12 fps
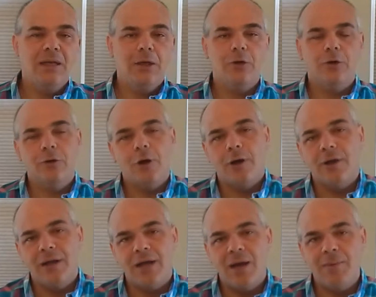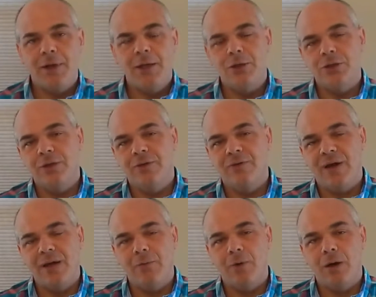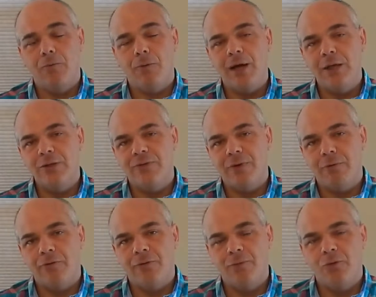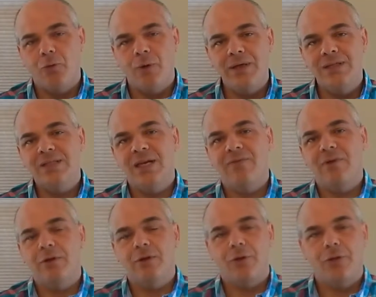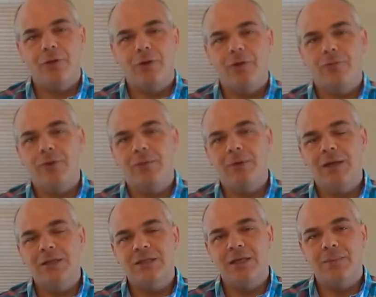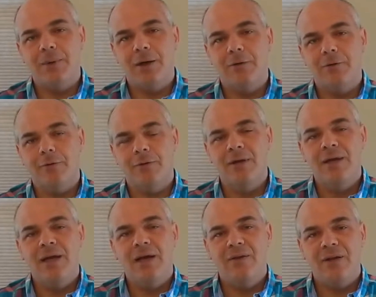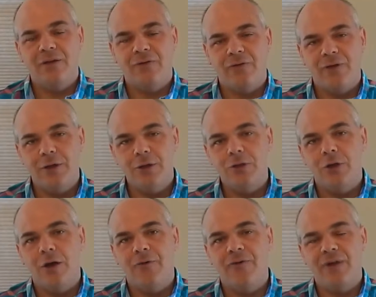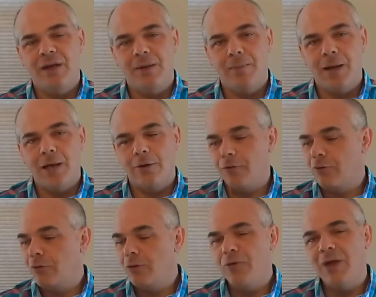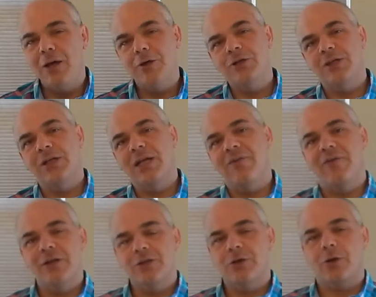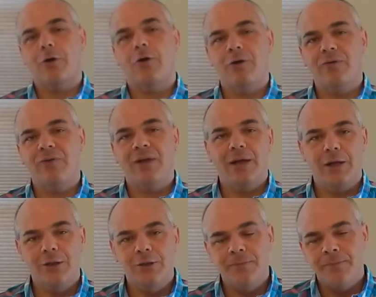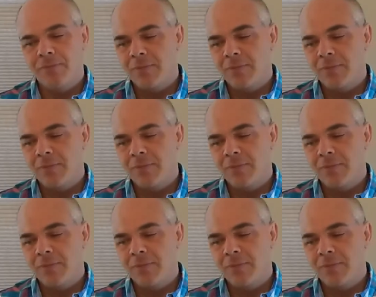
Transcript: you're talking a combination of a range of anywhere from 27 to 33 months in a barrel, and then it's finished off in the bottle. 2011 is the current vintage.